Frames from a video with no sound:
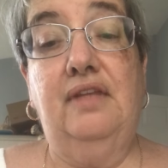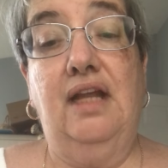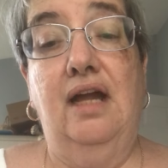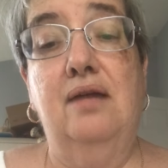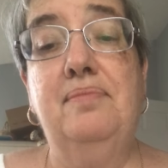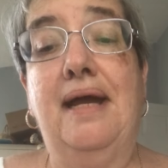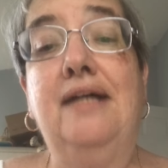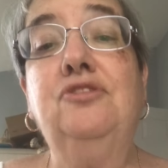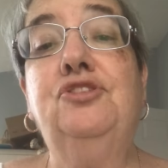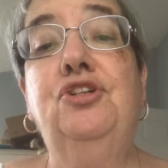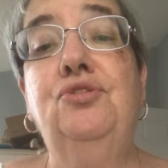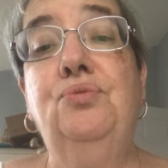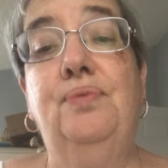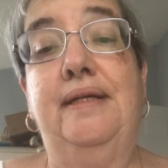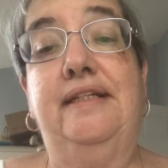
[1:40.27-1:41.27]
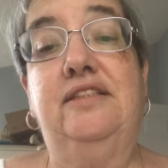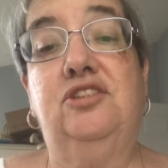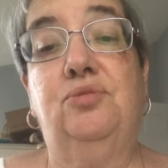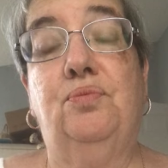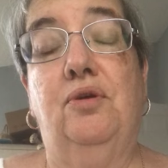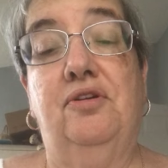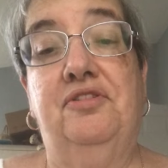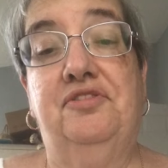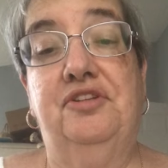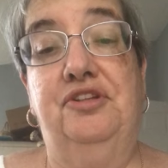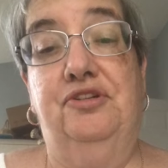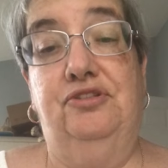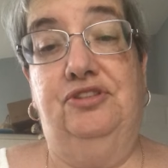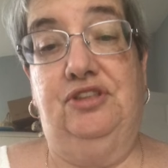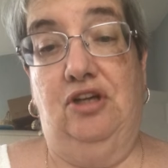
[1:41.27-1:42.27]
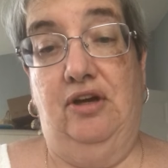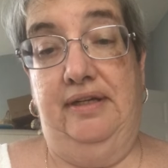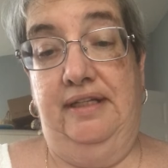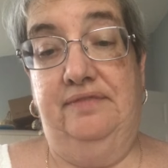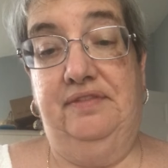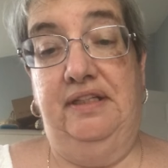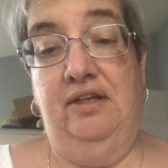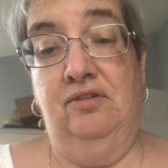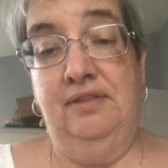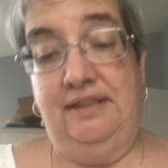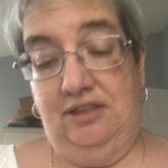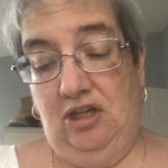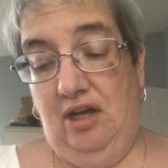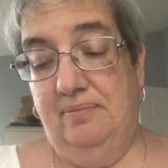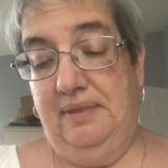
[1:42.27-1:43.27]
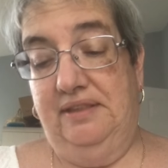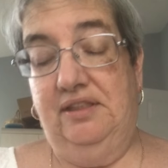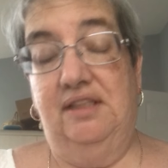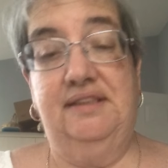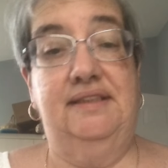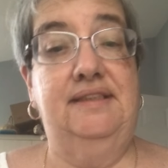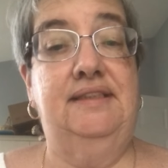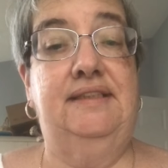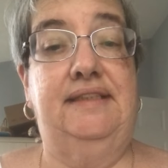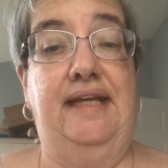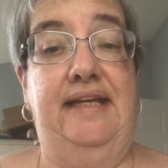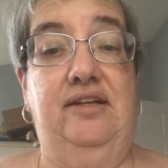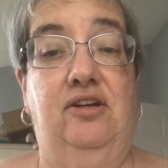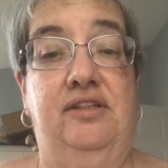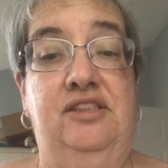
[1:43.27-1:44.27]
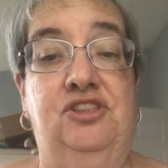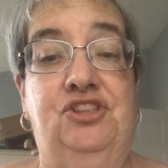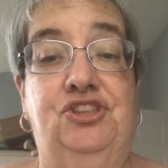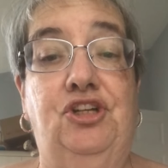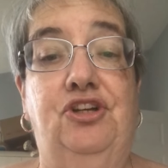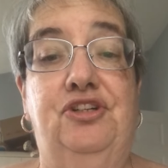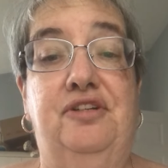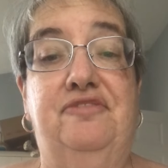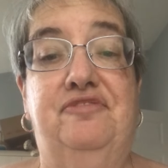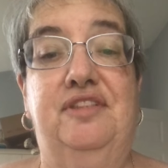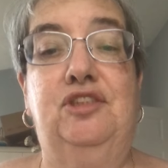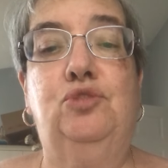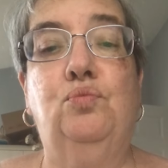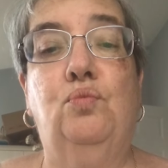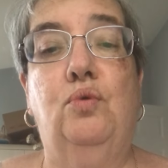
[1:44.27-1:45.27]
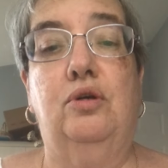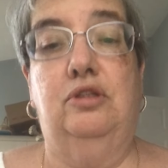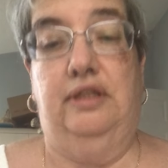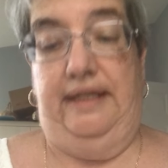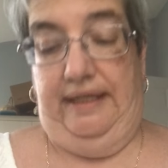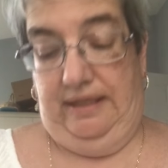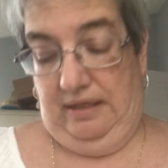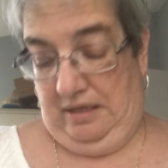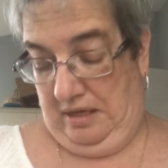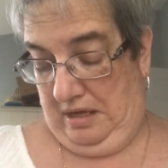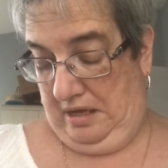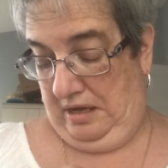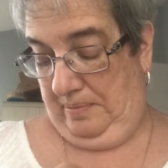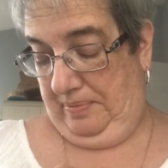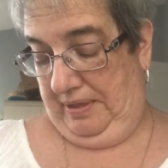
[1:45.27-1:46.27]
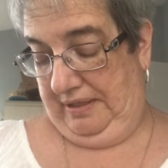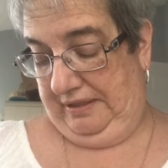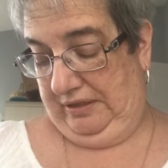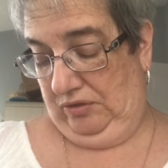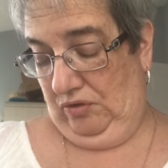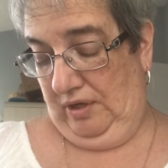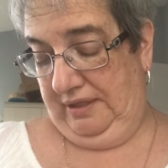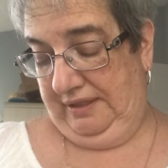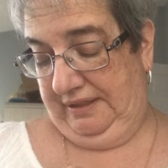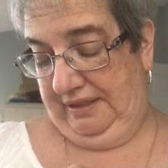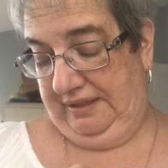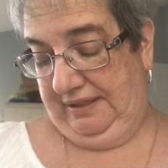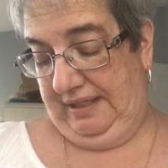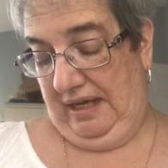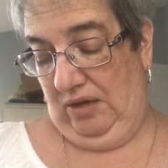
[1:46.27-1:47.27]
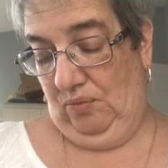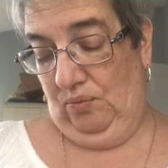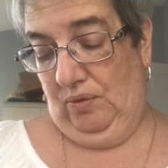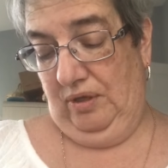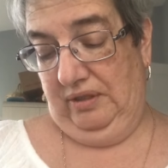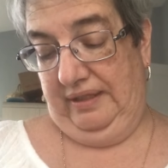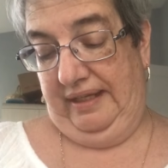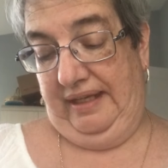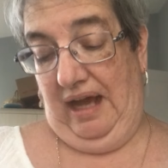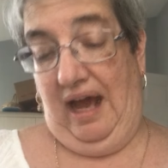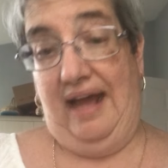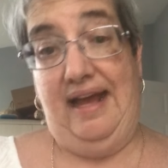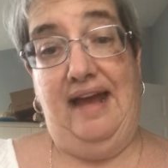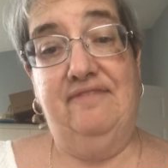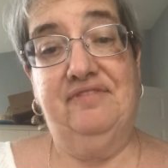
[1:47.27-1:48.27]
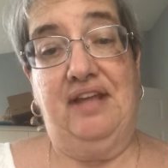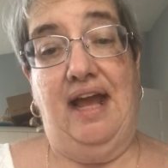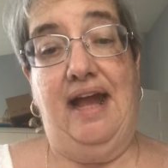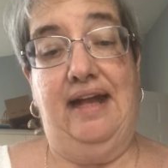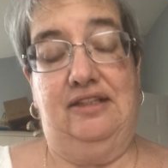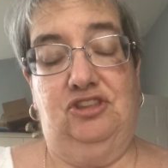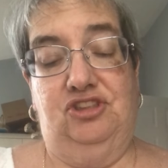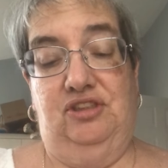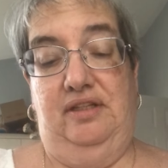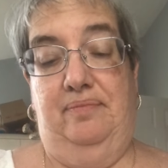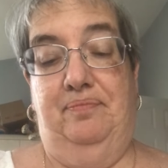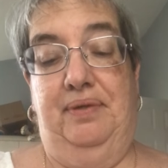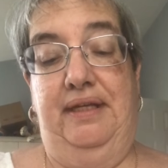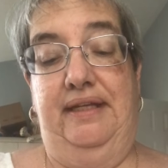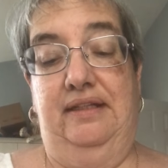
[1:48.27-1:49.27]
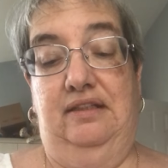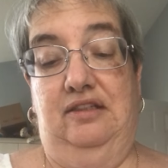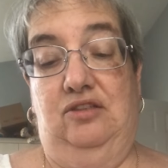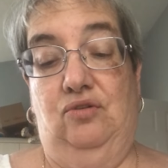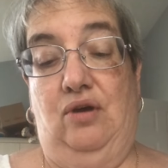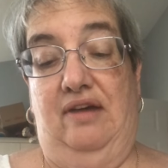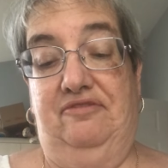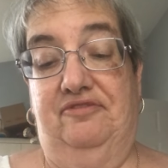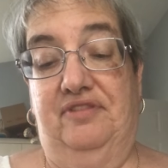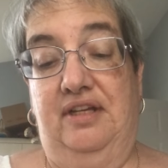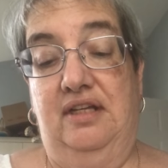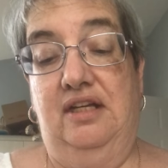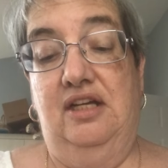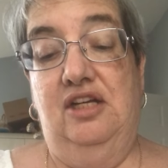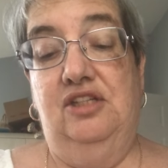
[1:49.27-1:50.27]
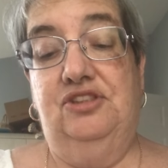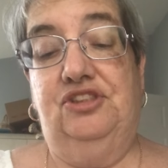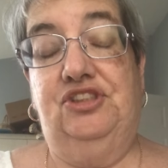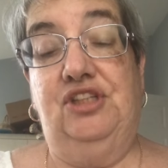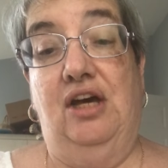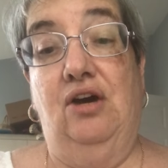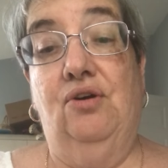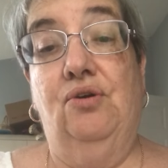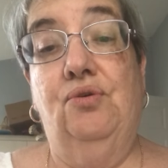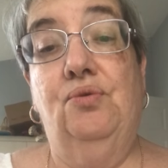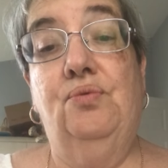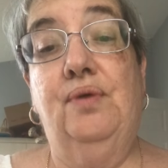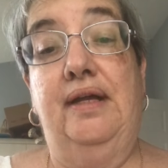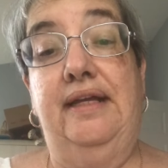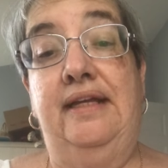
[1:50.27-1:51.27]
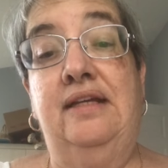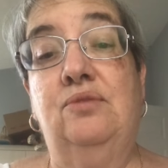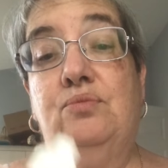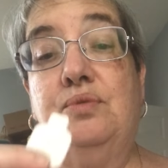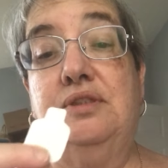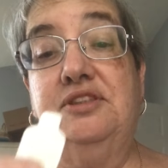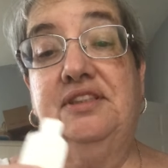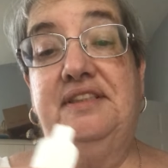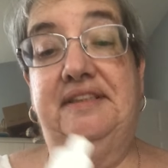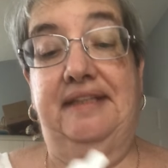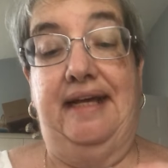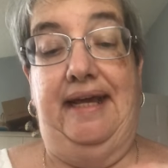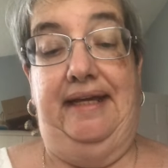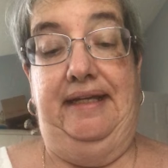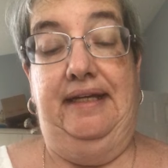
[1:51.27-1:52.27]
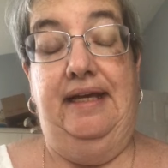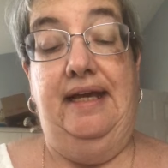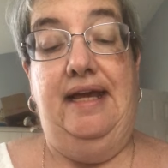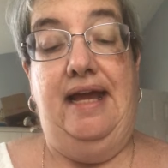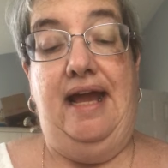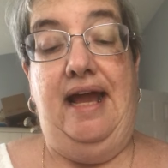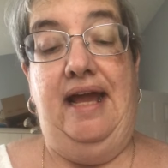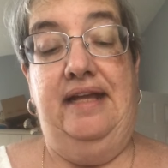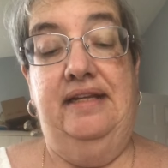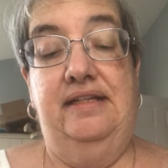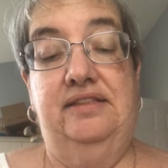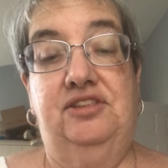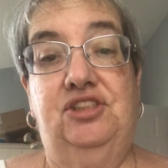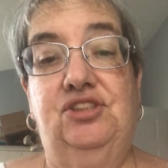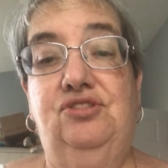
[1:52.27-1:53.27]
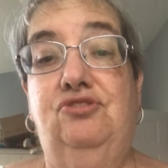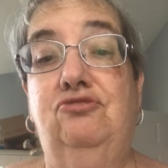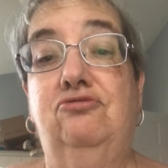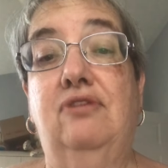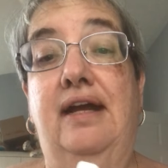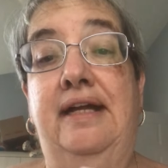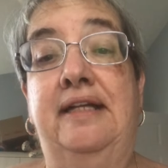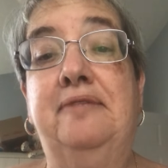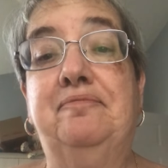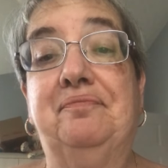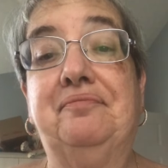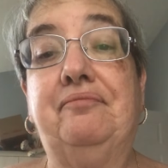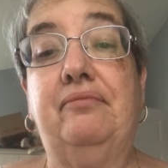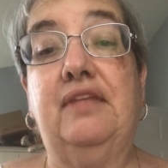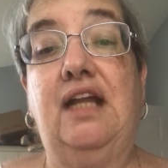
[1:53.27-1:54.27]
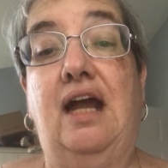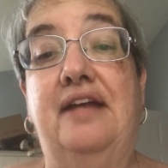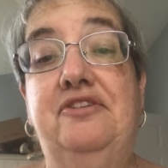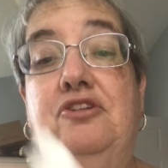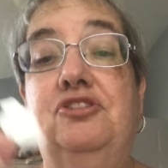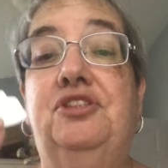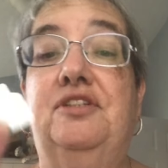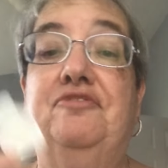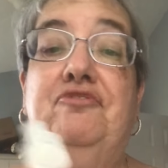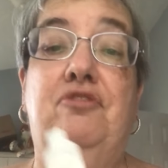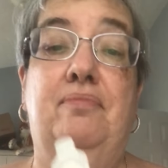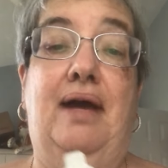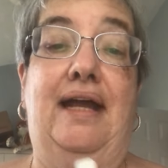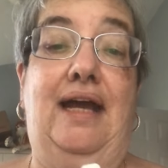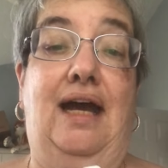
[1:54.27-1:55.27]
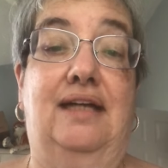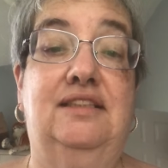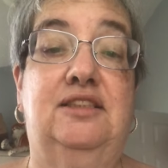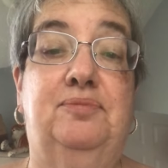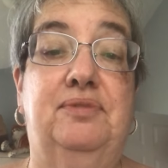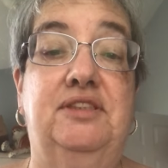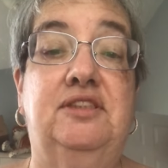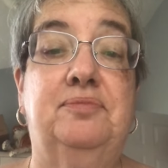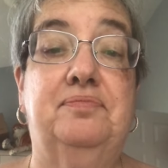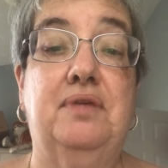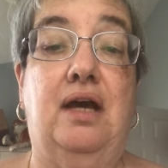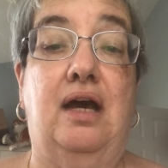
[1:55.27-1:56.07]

about 2 weeks worth of use on it. The only time it doesn't stay on a shirt if it's woolly. But as long as it's not woolly, I have to actually peel it off. So it will stay. And it's great. I use it for my hospice